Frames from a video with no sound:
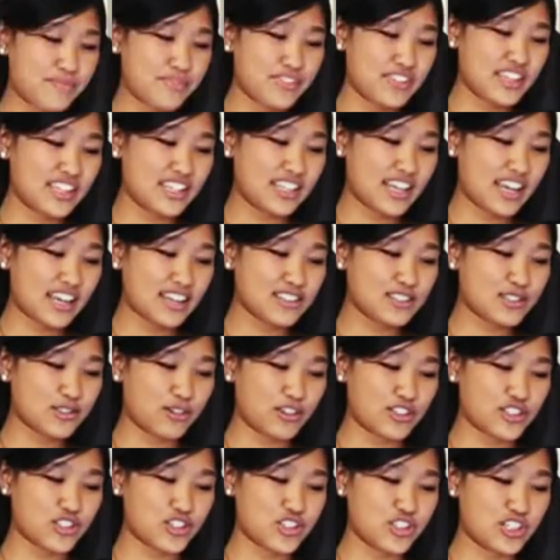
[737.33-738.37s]
The next
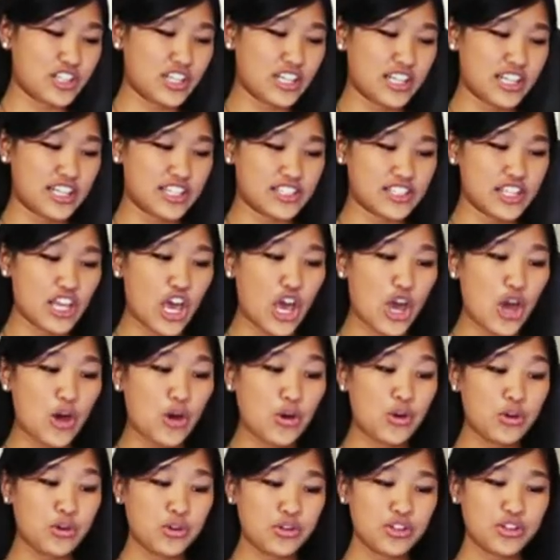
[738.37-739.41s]
question is,
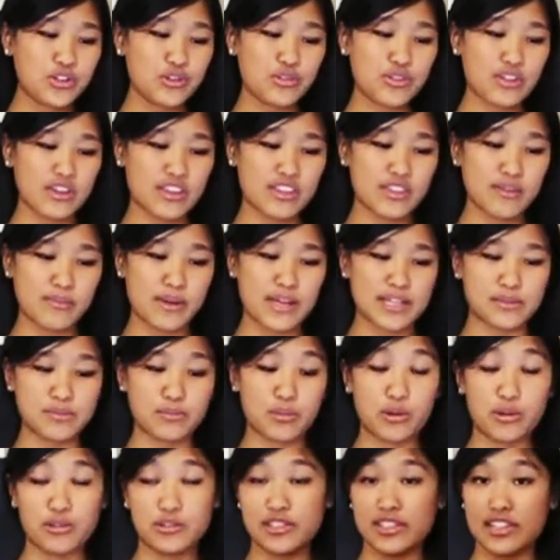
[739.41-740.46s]
who do you think the best
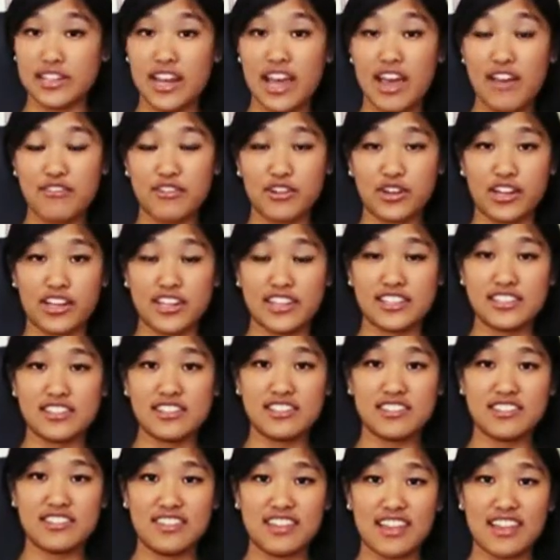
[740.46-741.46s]
person ever is?